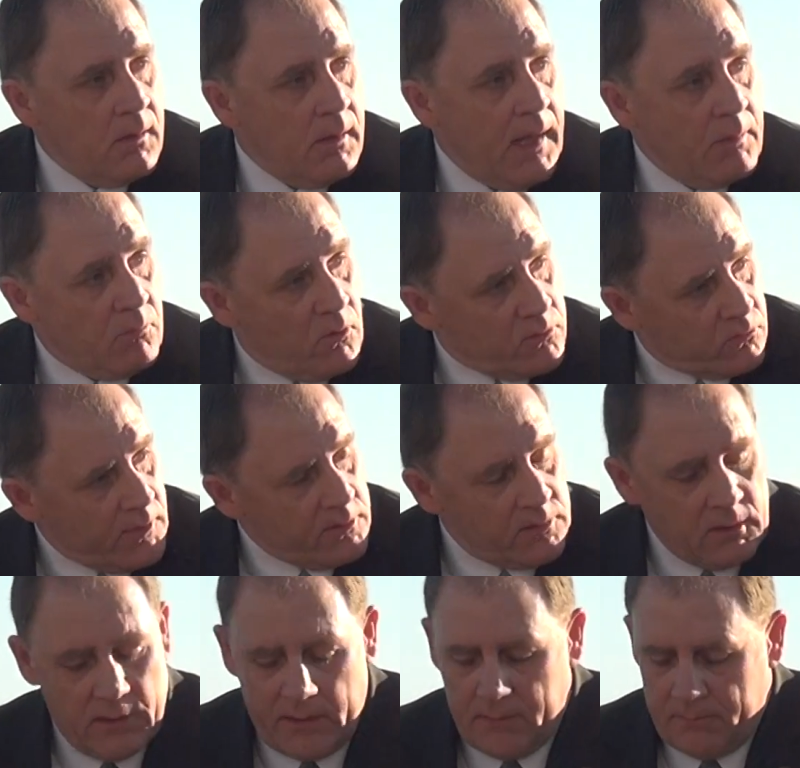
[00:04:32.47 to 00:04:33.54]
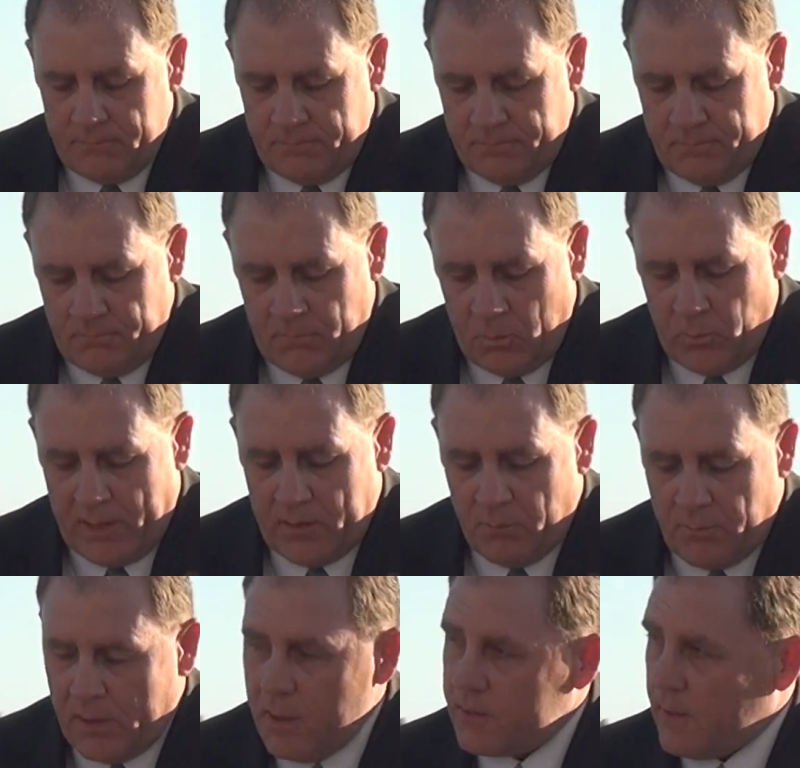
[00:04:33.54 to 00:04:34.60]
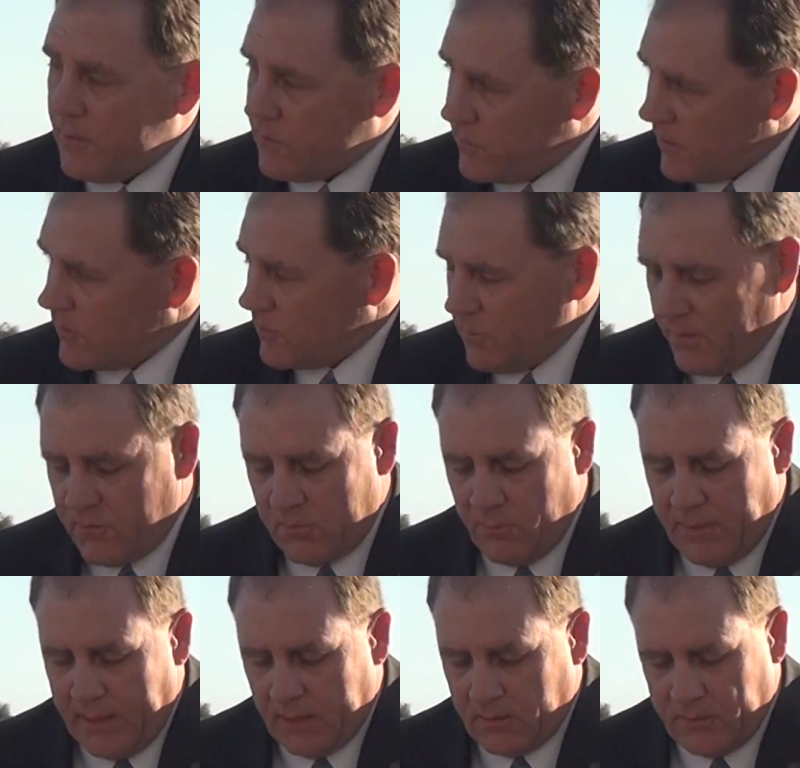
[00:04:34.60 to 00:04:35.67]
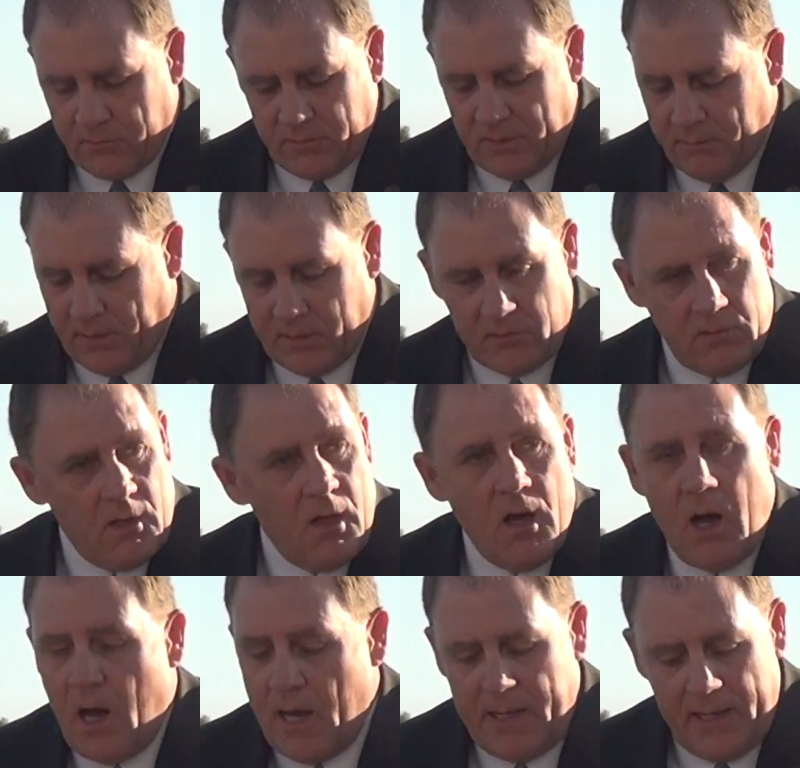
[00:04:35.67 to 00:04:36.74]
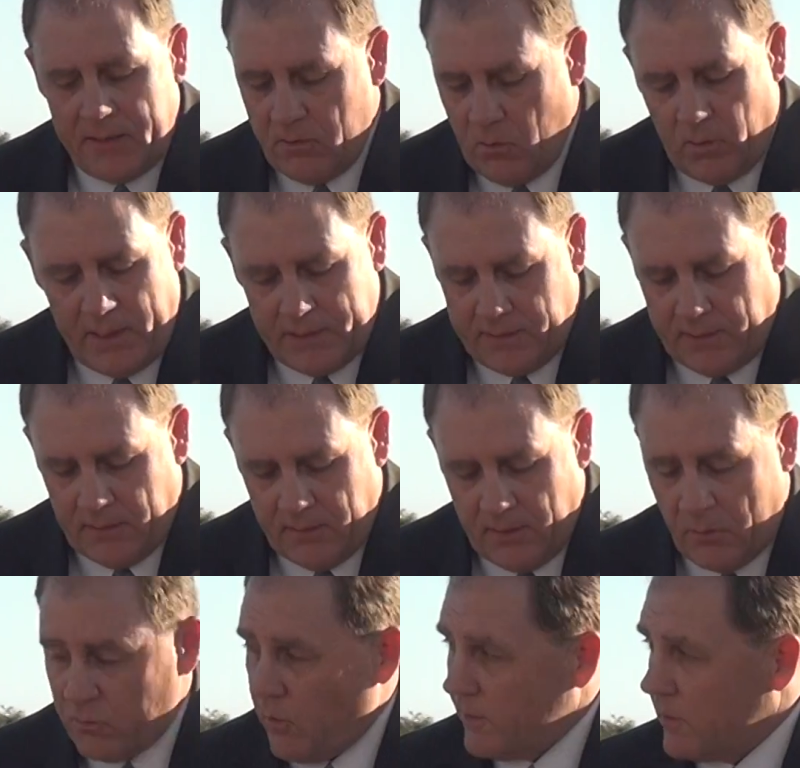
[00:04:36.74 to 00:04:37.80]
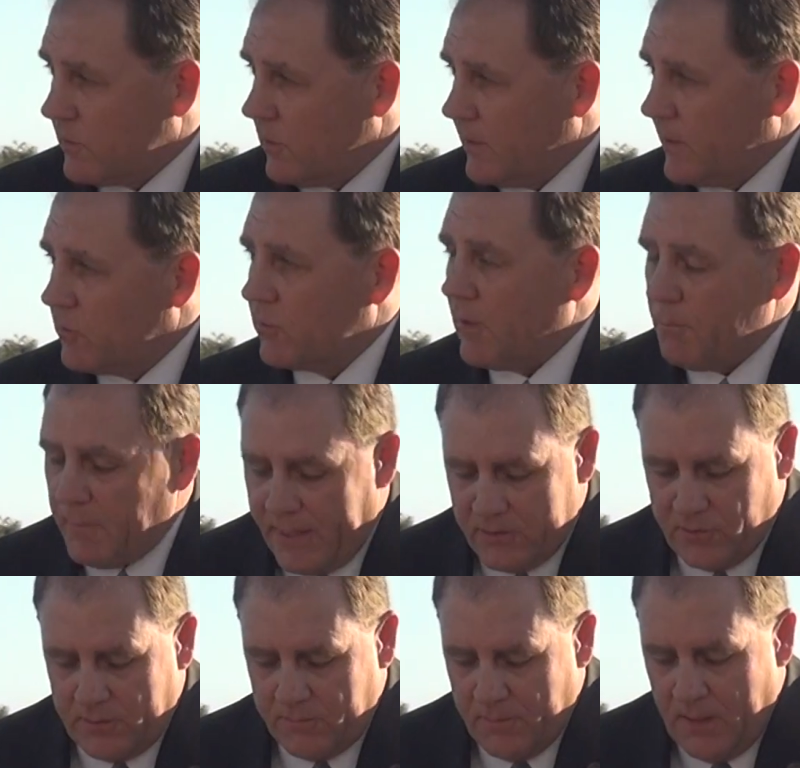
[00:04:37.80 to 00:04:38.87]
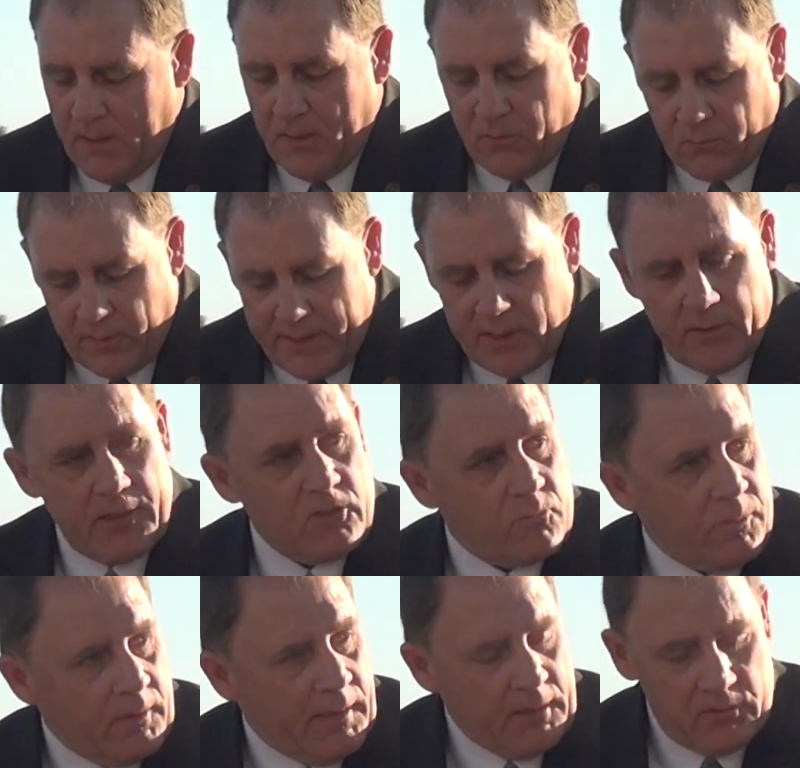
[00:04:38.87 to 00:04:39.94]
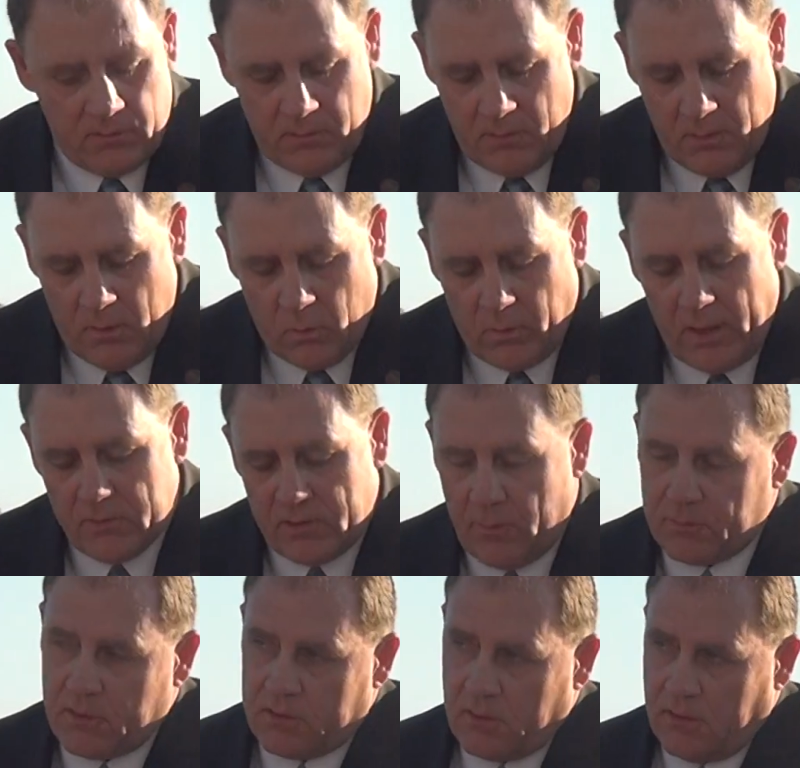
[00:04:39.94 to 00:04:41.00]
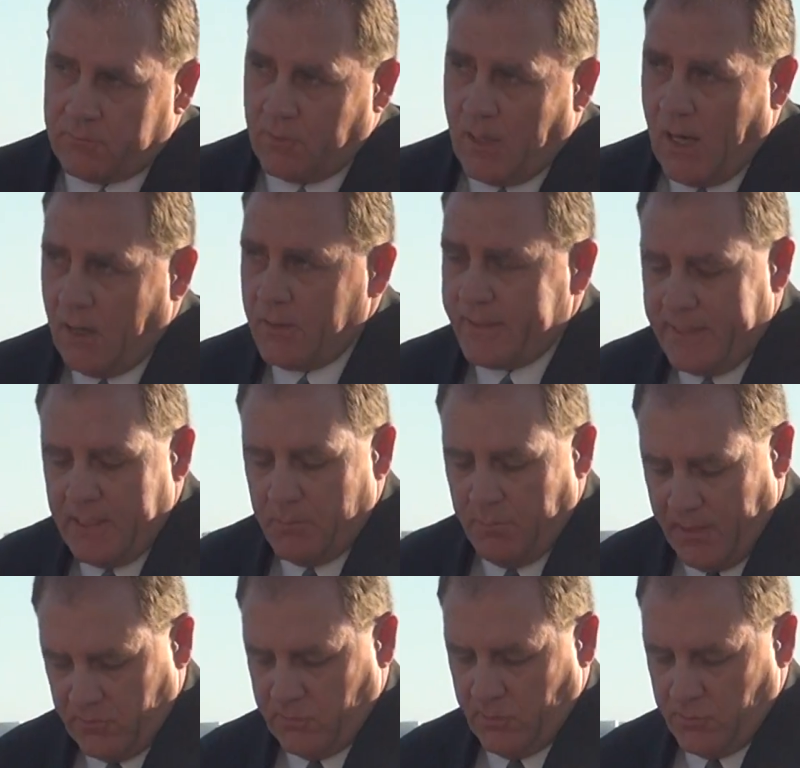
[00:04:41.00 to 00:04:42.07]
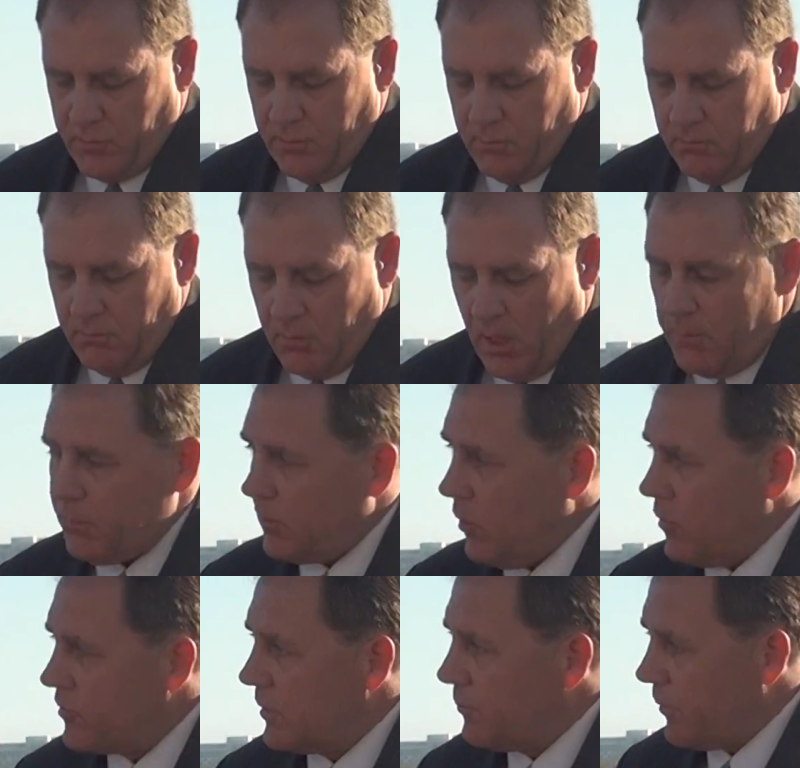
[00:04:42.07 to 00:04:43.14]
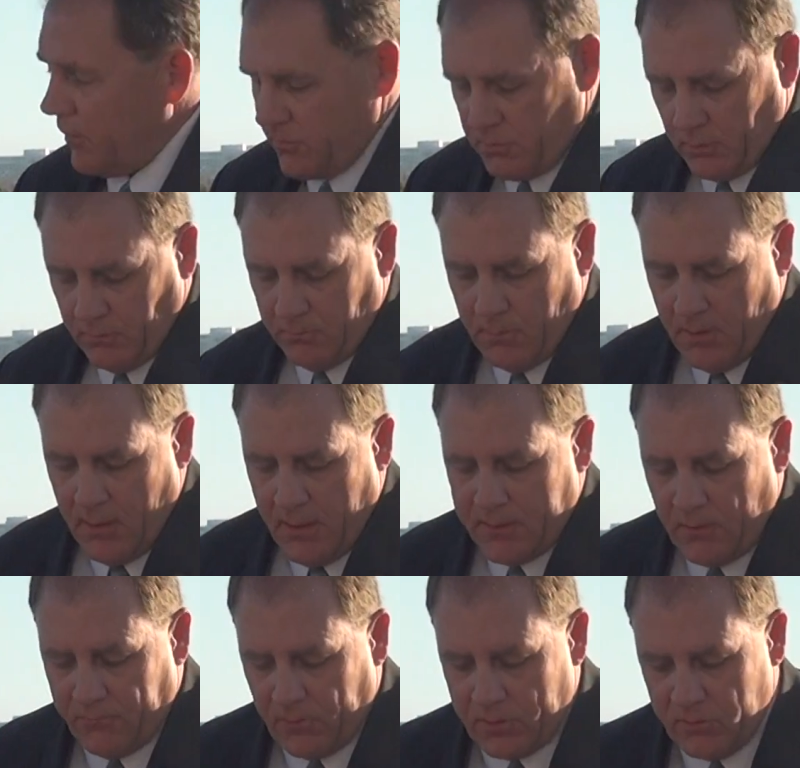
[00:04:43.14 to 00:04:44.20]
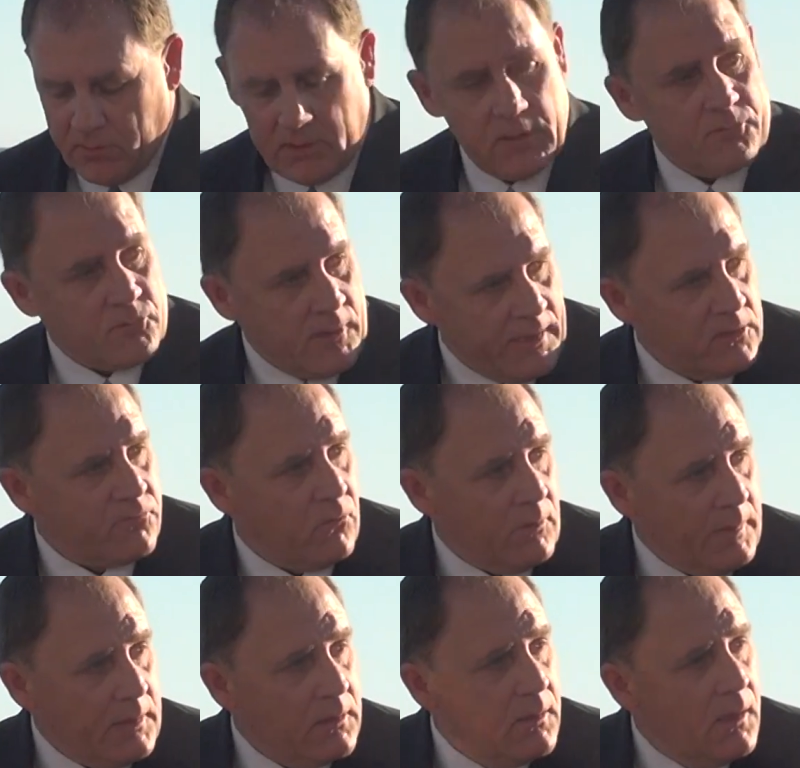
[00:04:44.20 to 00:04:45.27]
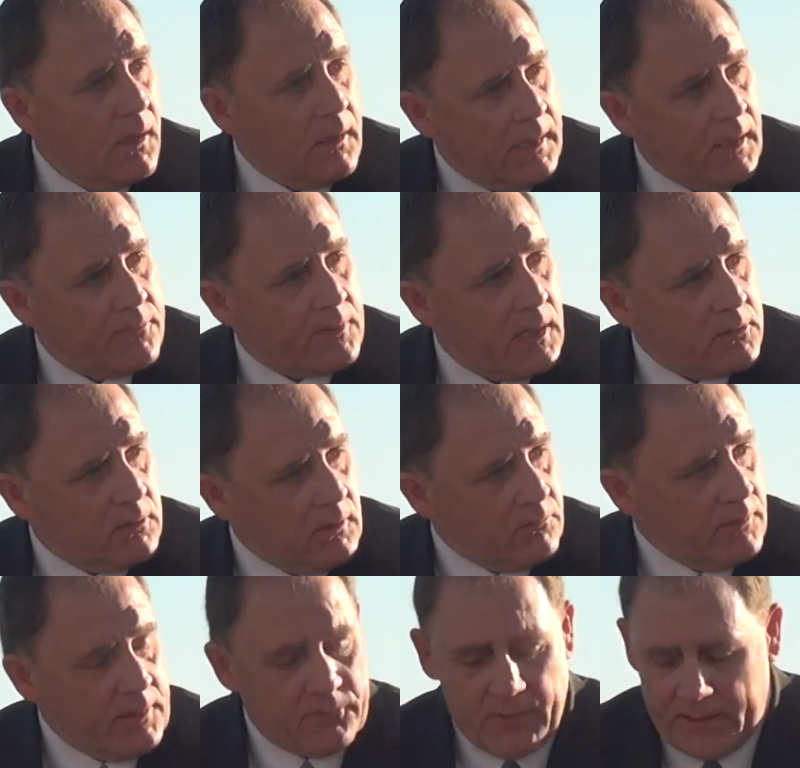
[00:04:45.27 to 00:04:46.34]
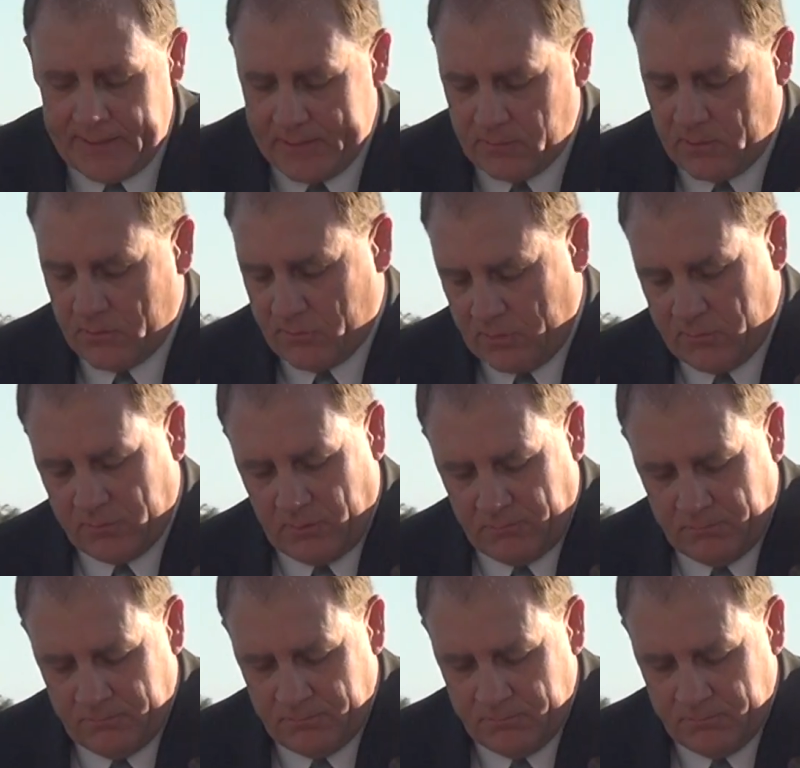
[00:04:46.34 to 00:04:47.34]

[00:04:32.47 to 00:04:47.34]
And most recently, when I embarked on a 6-month sabbatical at CMS, I had no idea it was going to turn into an amazing 3-year experience where I was able to deliver our key message up close and personal in the front seat of transforming our healthcare delivery and financing system.